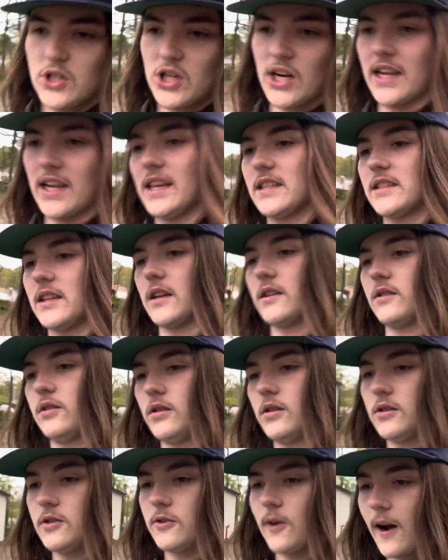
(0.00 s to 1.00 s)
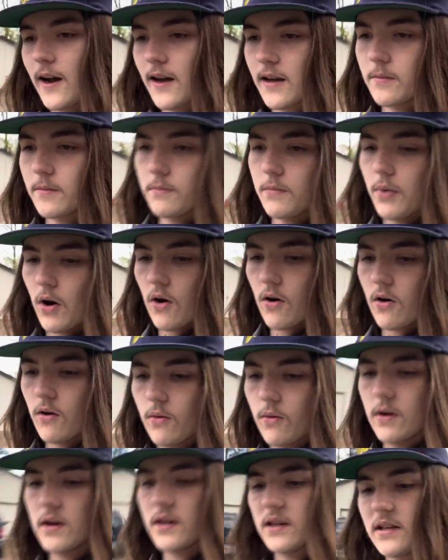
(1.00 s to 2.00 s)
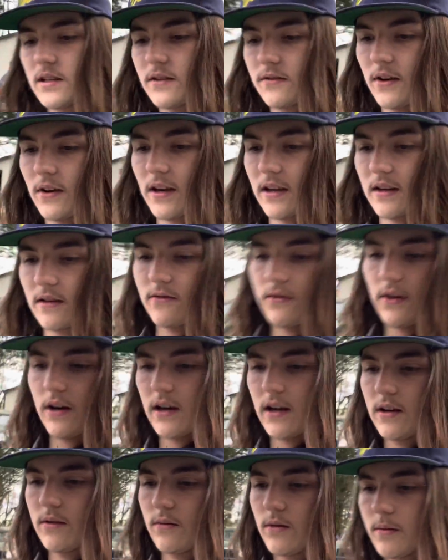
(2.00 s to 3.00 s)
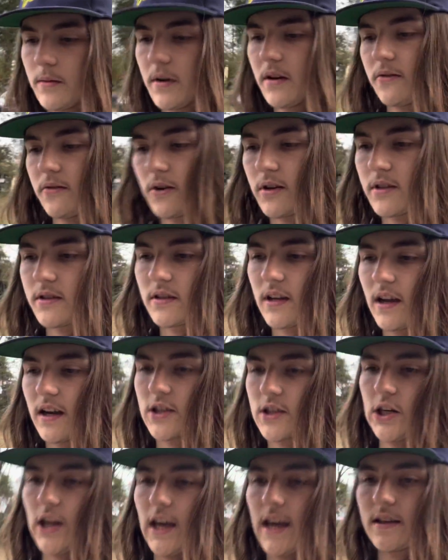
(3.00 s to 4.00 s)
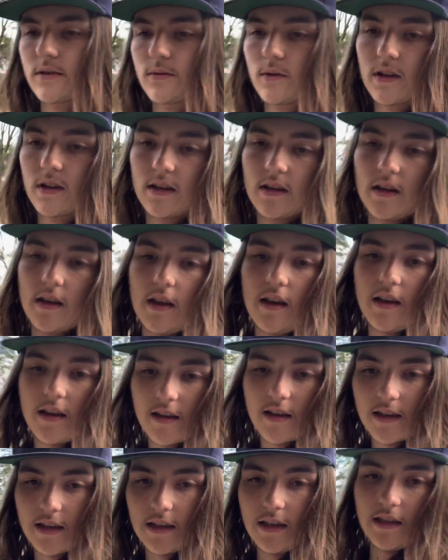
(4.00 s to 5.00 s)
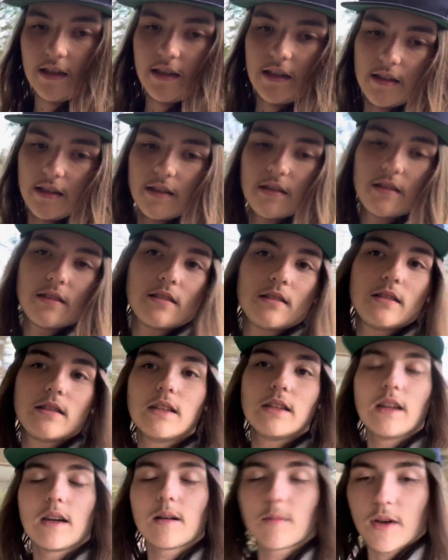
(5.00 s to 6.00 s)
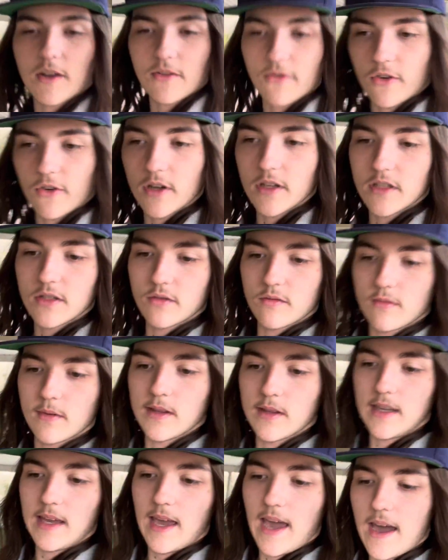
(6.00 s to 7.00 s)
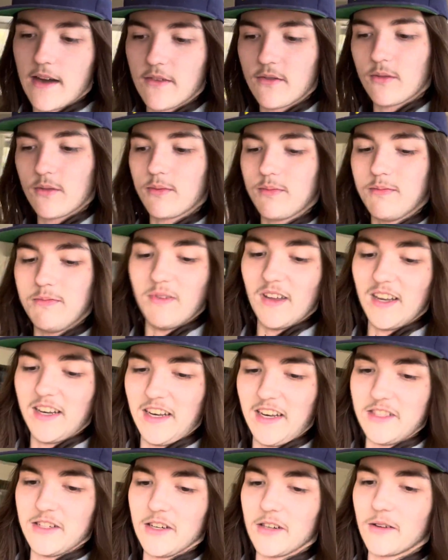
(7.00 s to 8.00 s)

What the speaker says: I guess I could try and borrow one if I could find one of my friends that actually has one, because none of my friends really have an engine